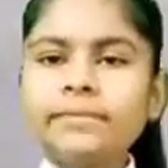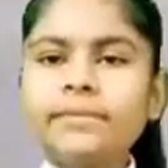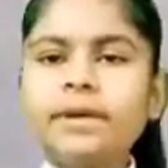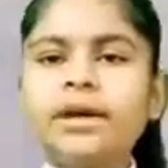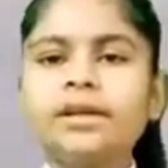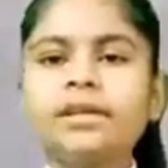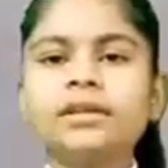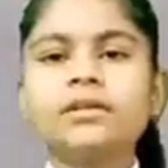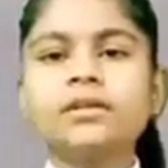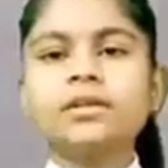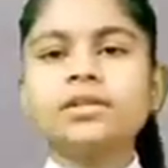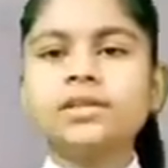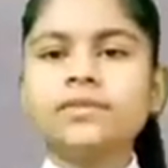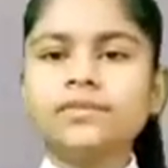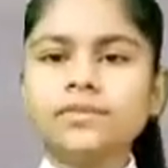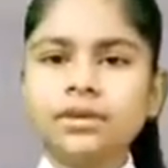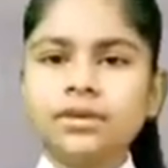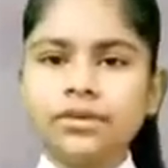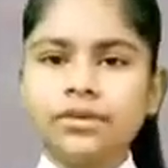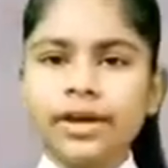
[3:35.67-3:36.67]
particles
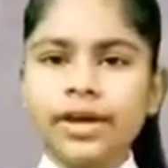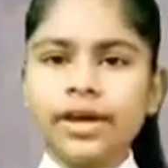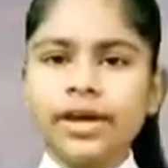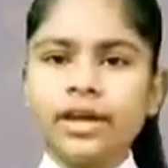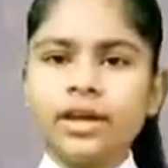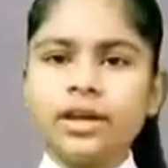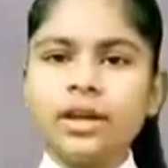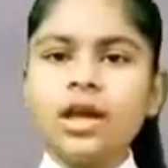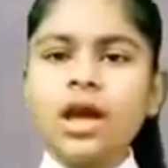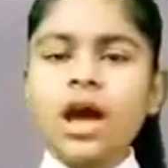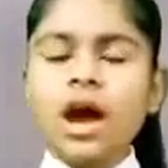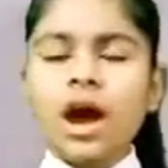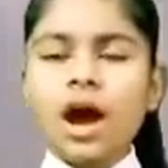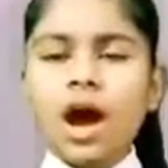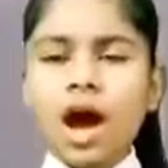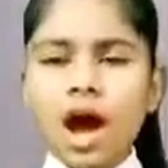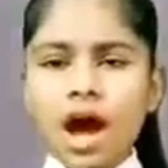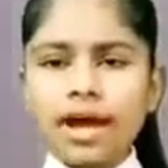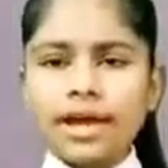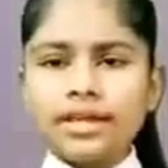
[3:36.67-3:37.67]
of the rain,
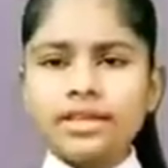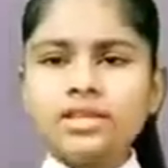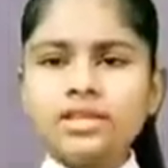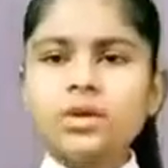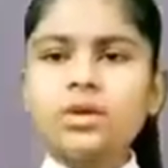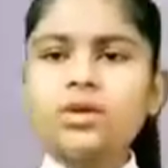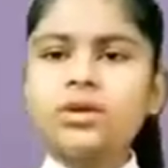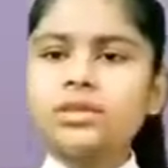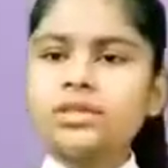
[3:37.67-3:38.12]
ice or